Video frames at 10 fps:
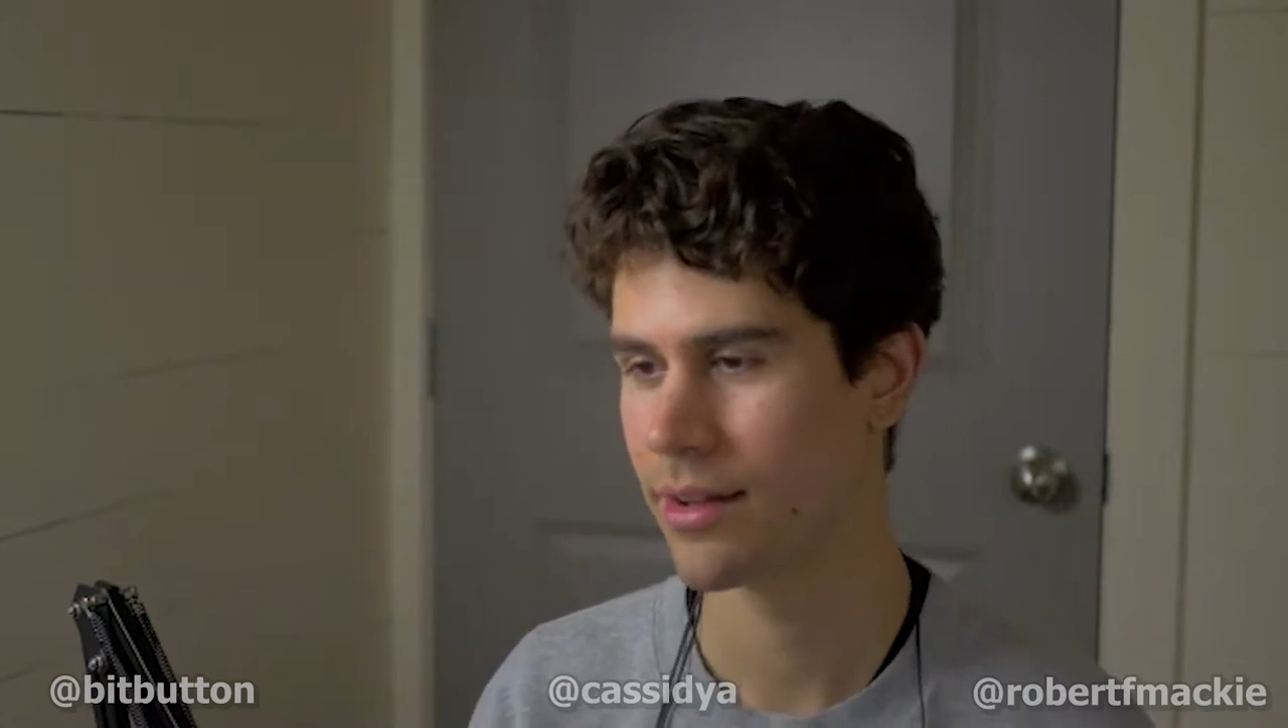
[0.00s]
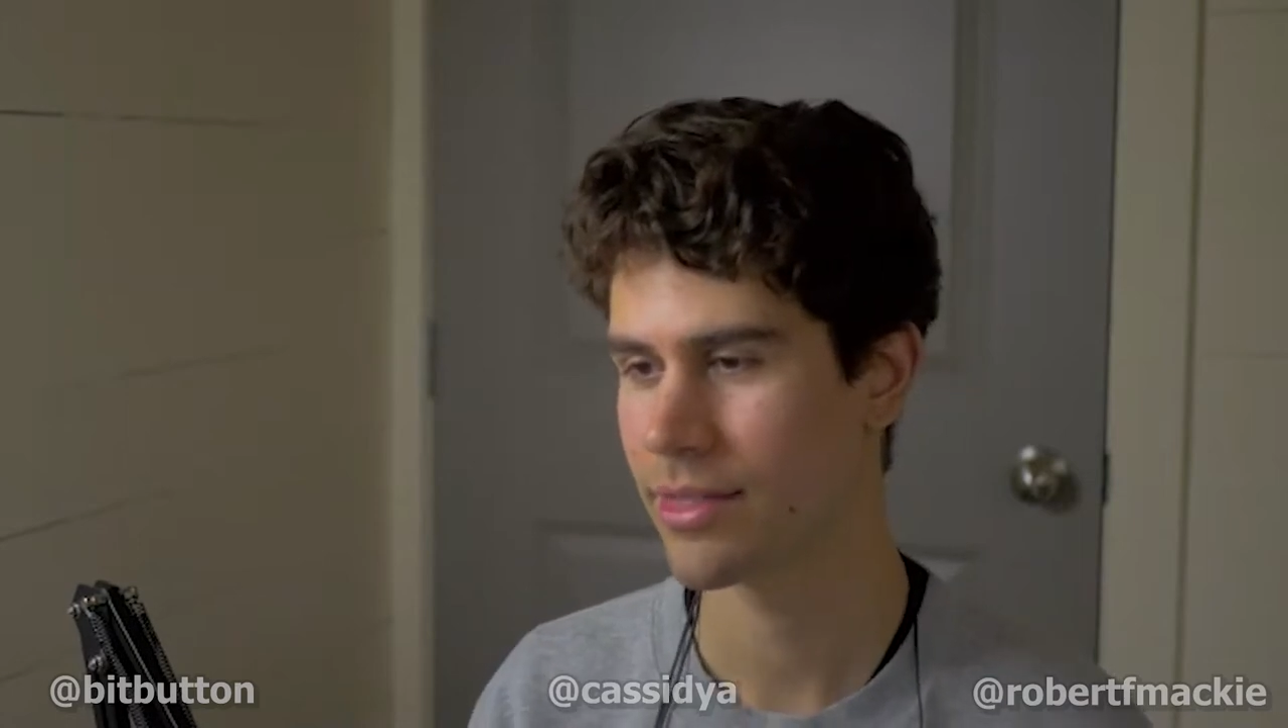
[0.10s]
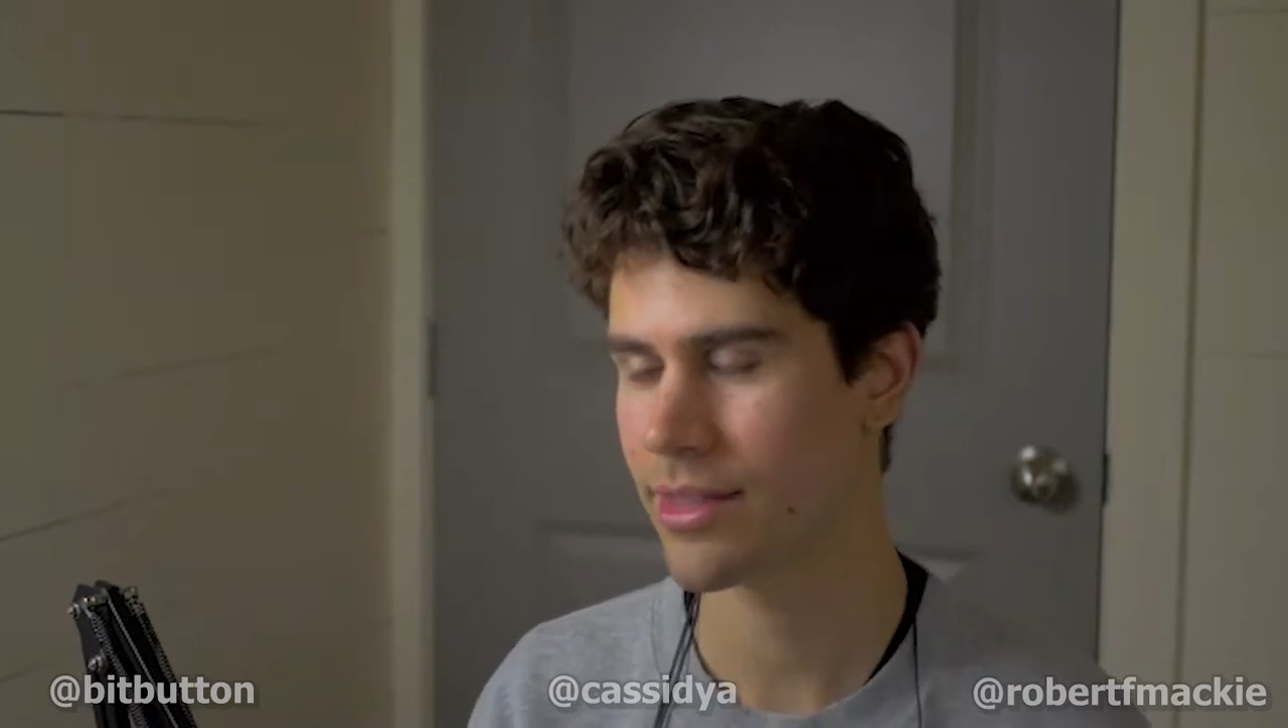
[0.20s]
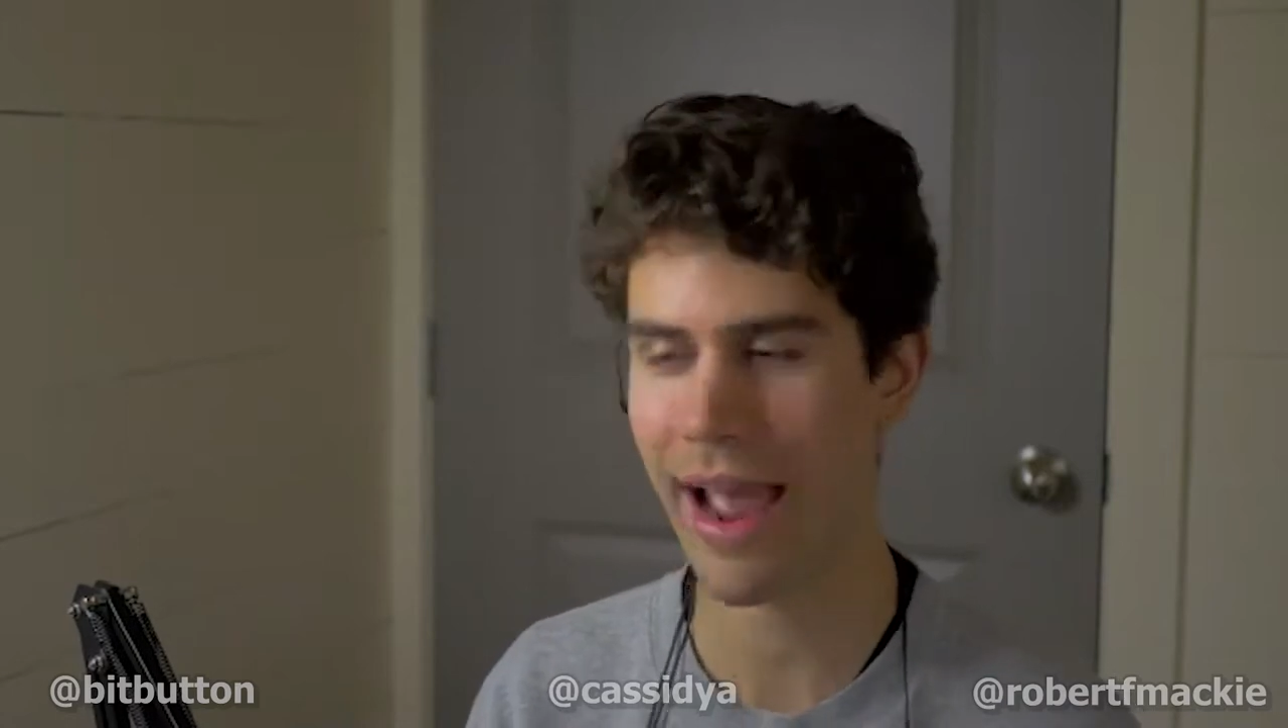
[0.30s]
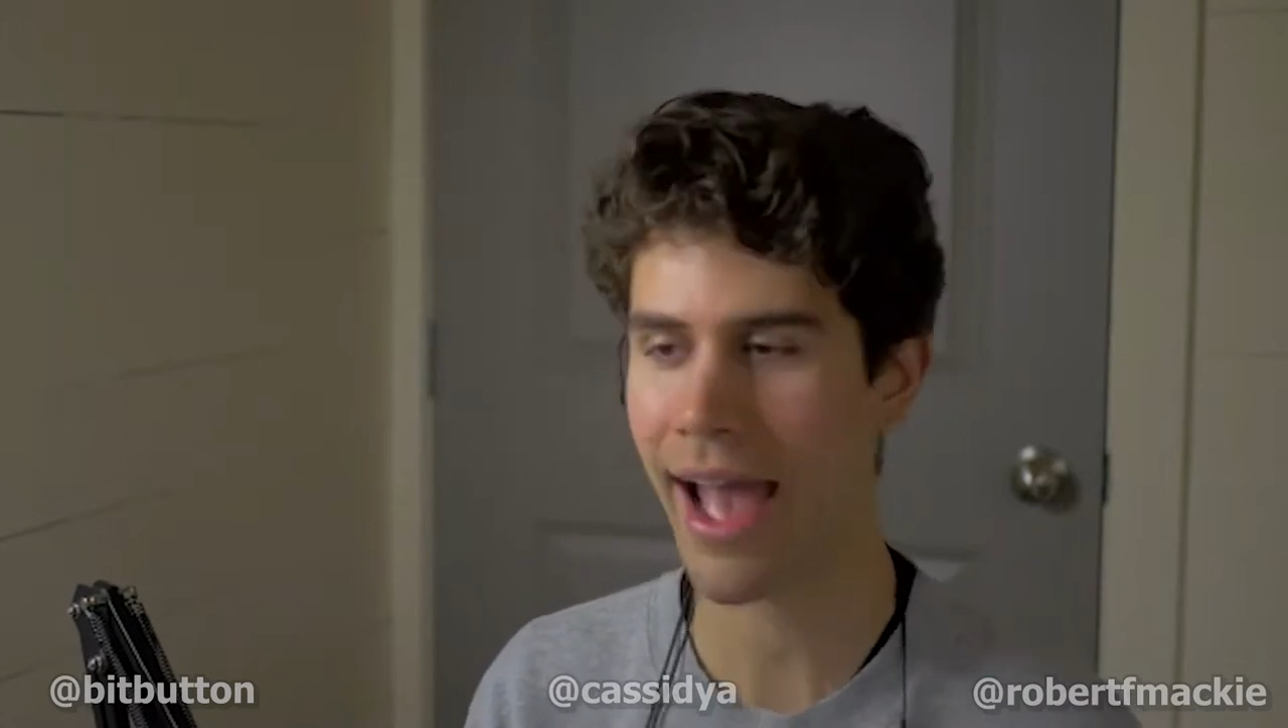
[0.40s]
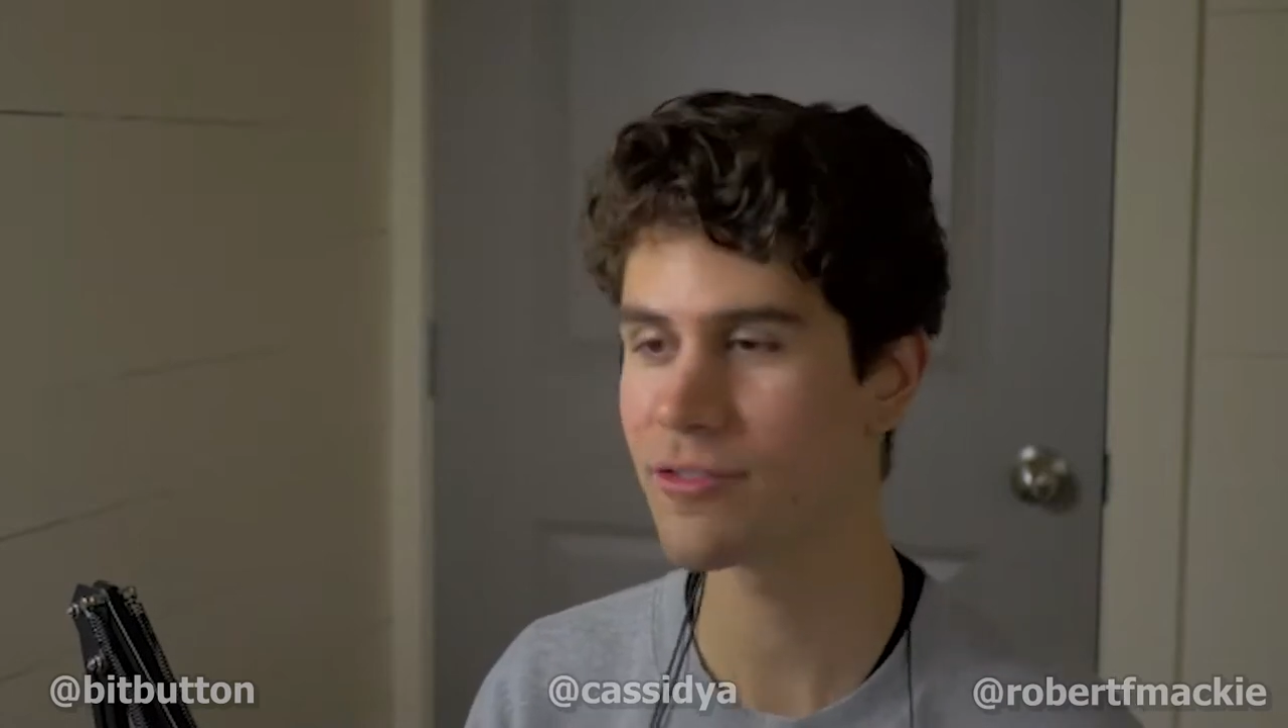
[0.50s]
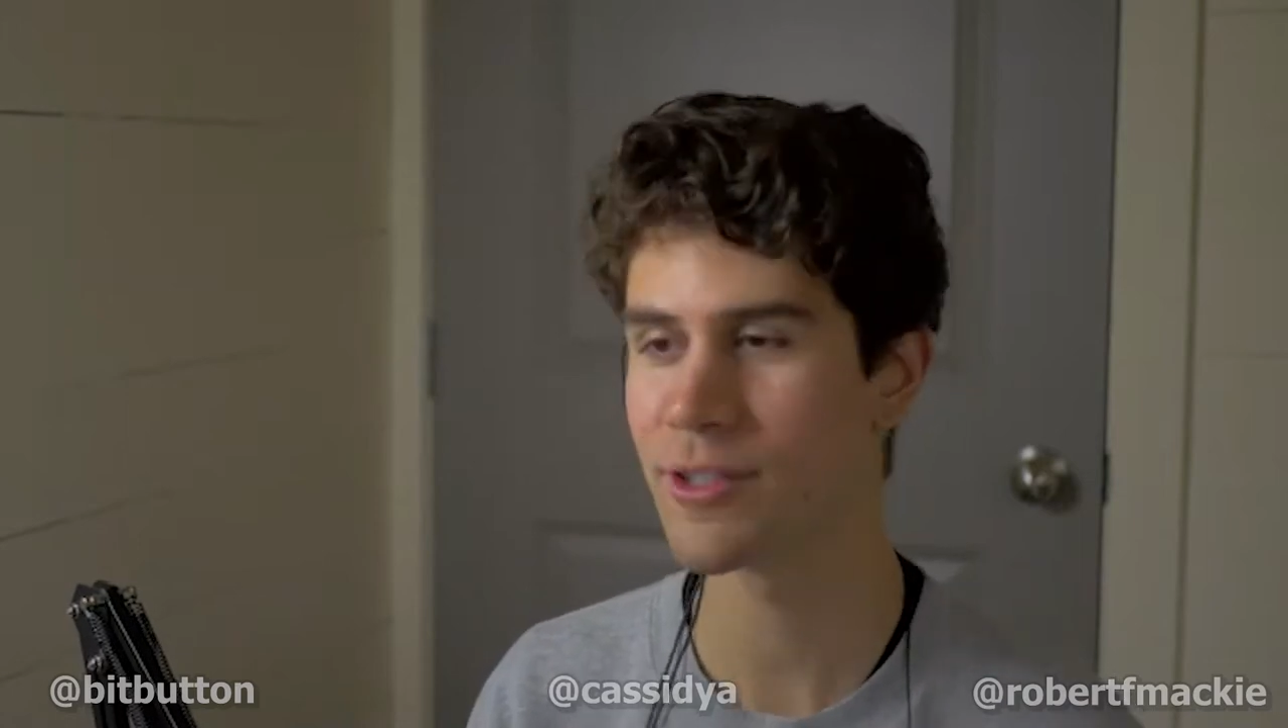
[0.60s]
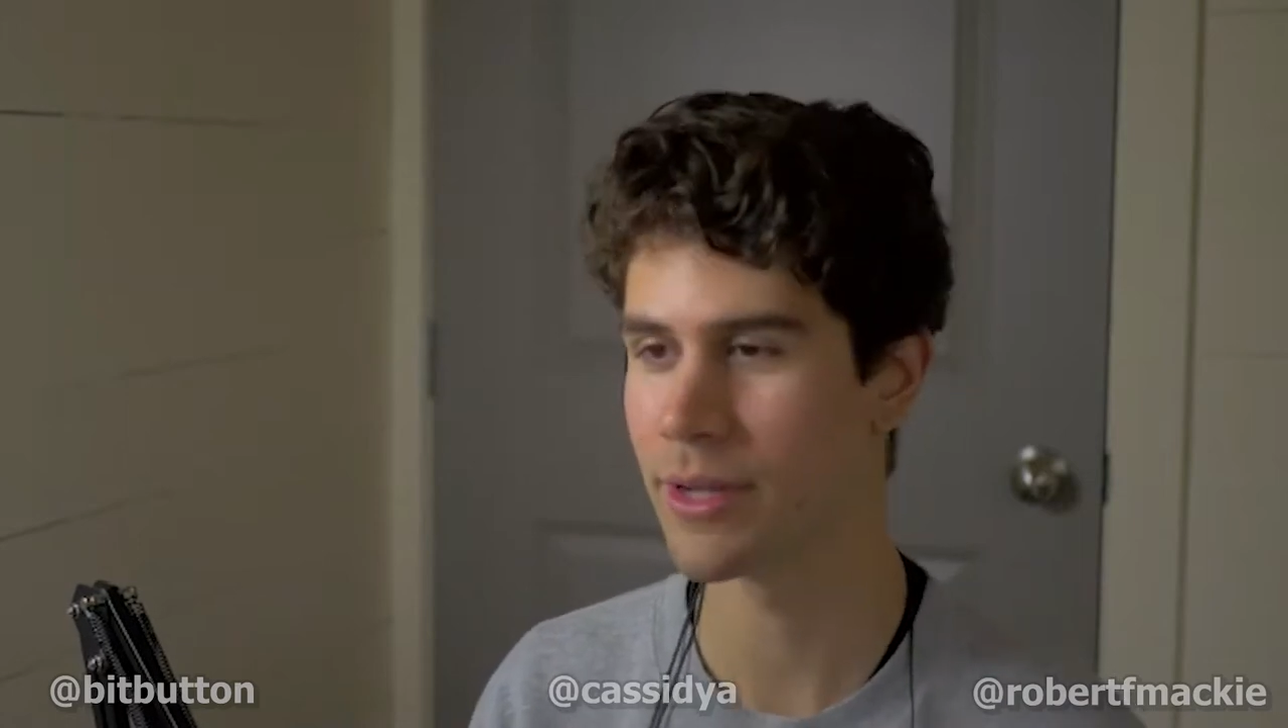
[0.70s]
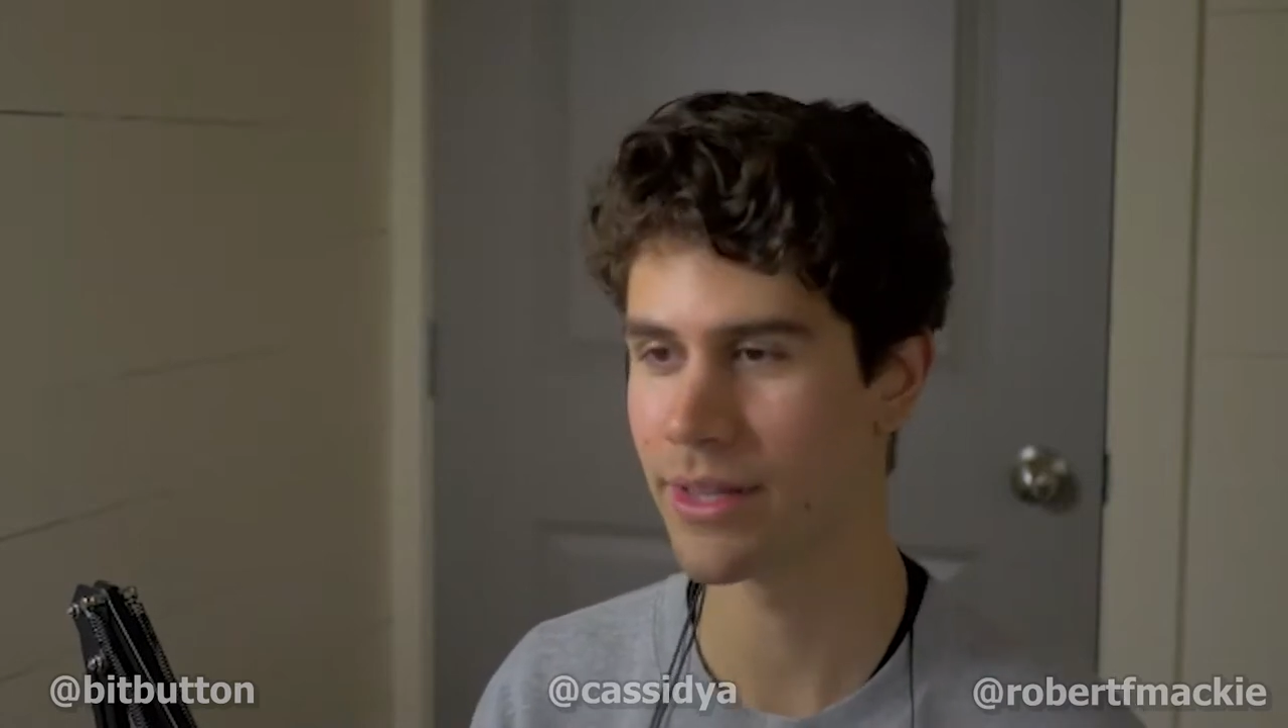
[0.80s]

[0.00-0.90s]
there have to be